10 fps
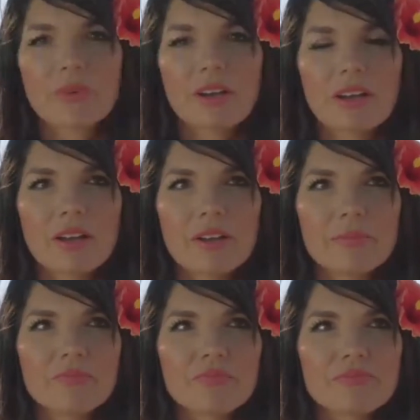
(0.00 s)
uh,
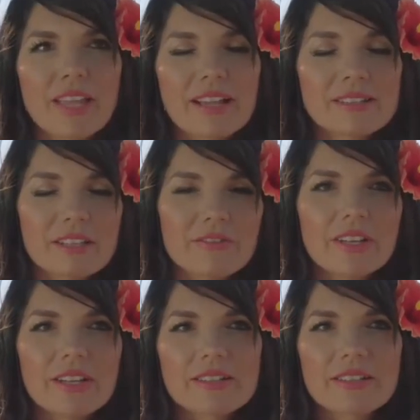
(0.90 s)

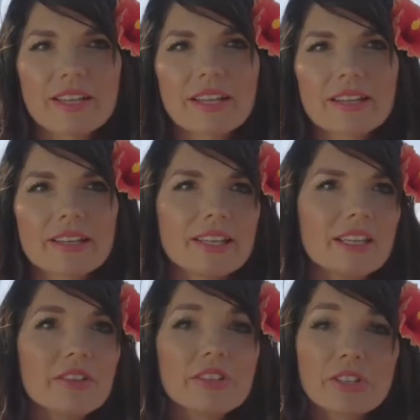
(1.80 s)
activities, like
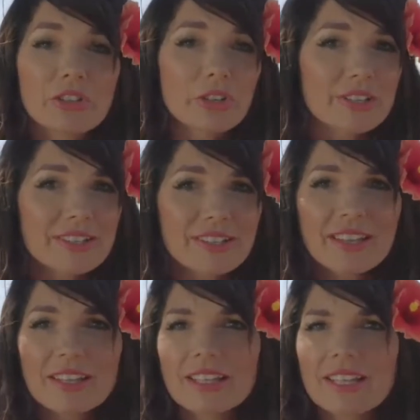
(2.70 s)
even endurance
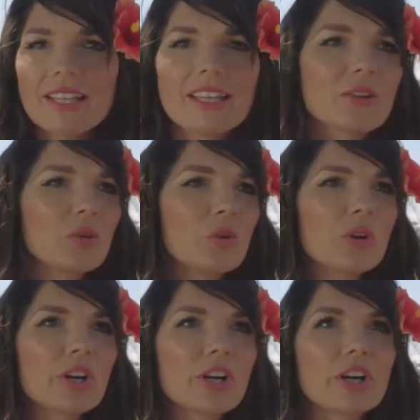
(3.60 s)
cycling
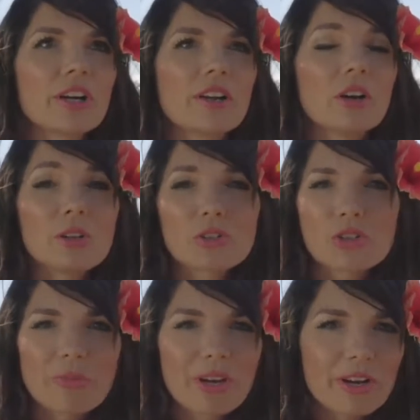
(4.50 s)
or
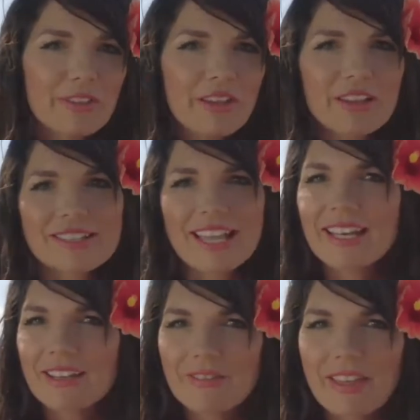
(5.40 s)
ultra marathons,
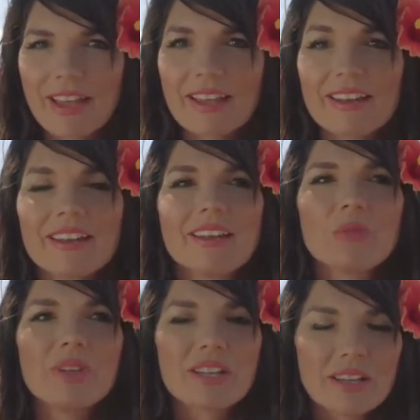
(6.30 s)
any of that,
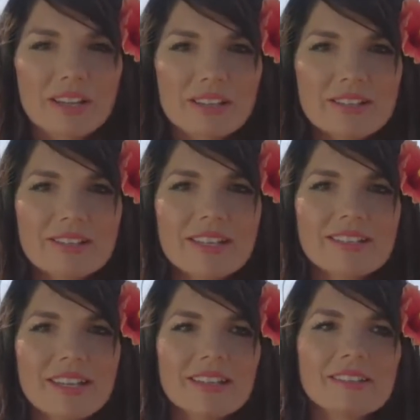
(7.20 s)
because
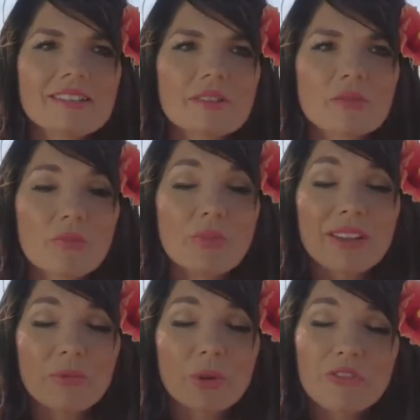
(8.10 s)
it tends
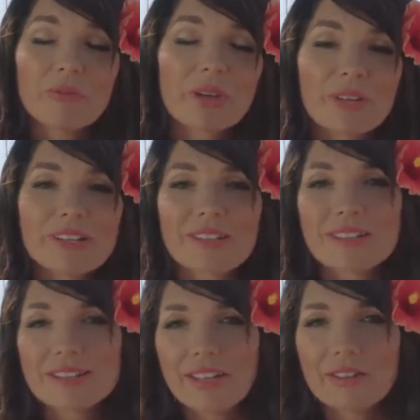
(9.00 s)
my one of my
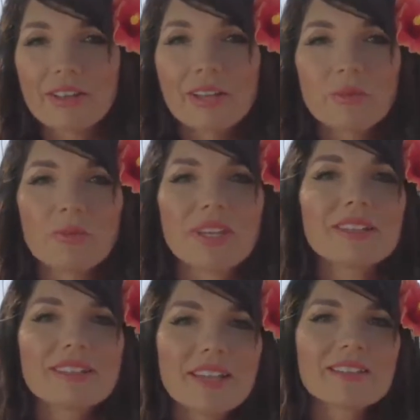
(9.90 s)
reasons down the line will be
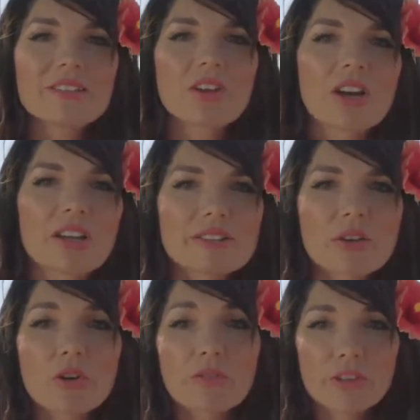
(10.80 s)
it tends to cause
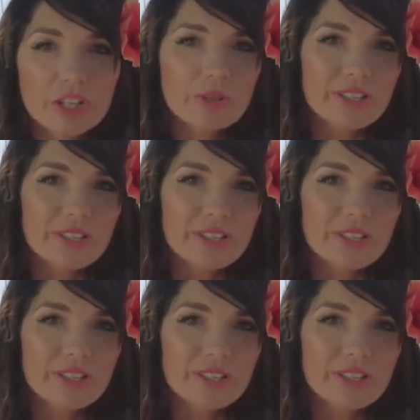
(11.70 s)
overuse